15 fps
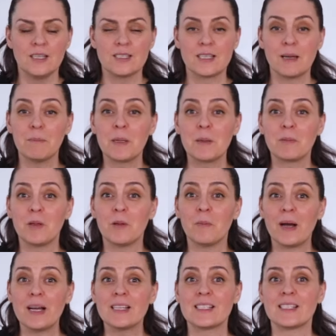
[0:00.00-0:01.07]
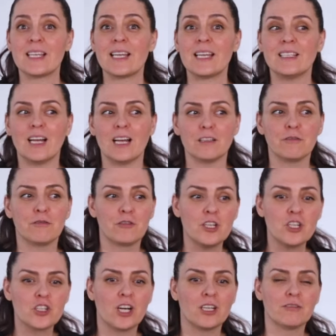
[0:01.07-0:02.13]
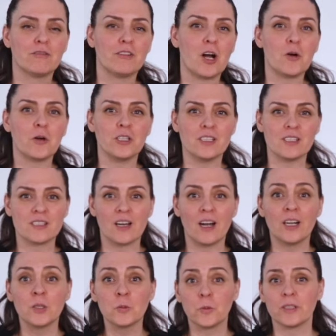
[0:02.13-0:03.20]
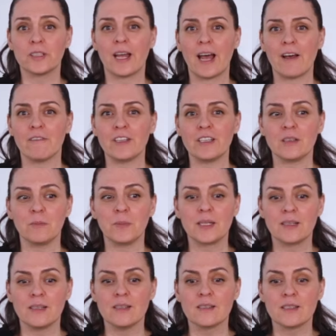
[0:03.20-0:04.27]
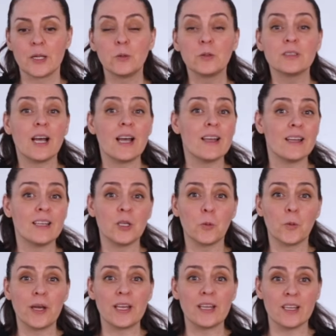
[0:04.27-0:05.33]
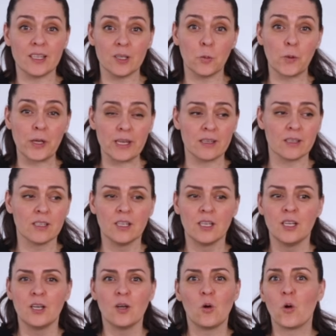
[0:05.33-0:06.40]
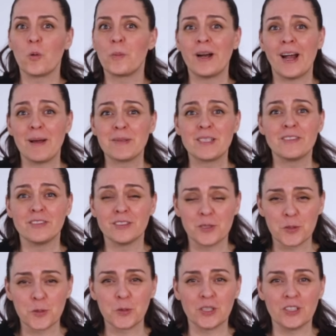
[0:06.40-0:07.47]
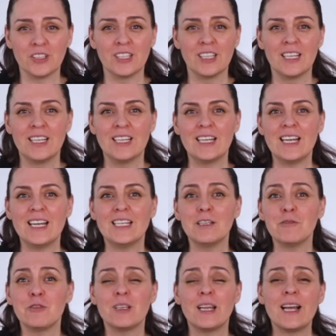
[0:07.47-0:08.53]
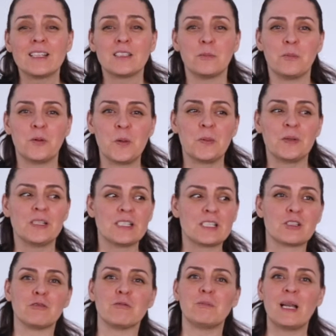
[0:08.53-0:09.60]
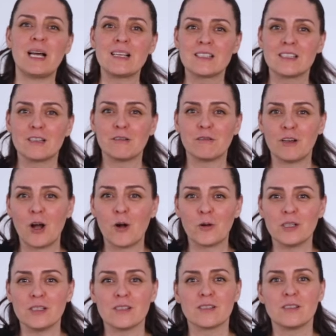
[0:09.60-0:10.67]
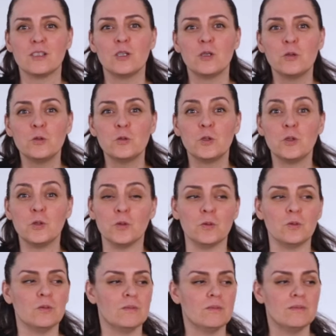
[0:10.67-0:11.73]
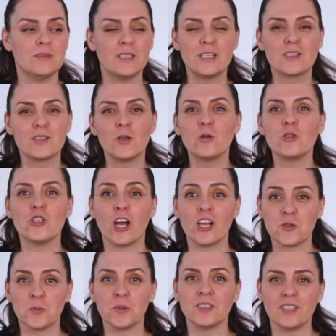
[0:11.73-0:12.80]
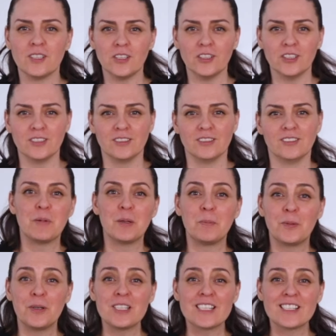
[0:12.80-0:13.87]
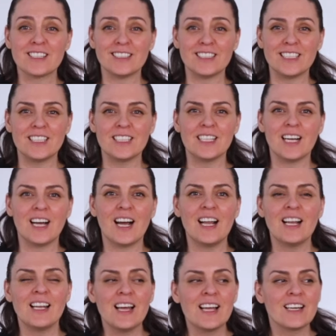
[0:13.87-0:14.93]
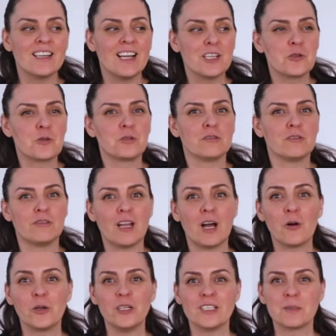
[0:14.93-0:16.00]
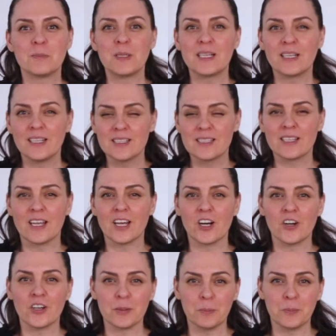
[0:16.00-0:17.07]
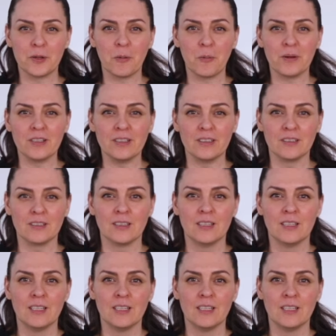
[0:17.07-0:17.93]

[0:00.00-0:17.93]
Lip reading: Some people might say that fresh-cut flowers aren't worth having because they will die anyway in a week, or perhaps even sooner. And if you like the permanence of plastic flowers, you do you. There's no judgment here. But personally, I like natural flowers because they are impermanent.